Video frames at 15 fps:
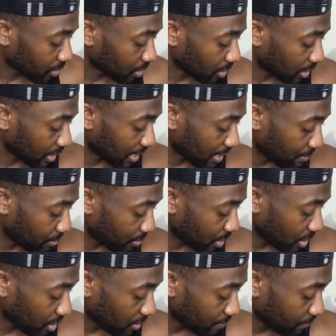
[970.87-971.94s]
Gnabry
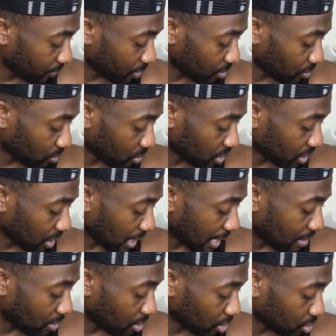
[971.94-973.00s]
was at
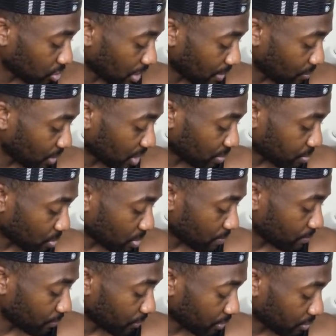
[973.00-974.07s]
Arsenal and West
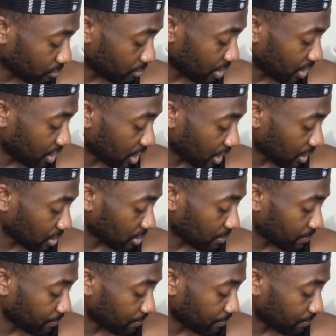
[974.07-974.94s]
Brom, reject.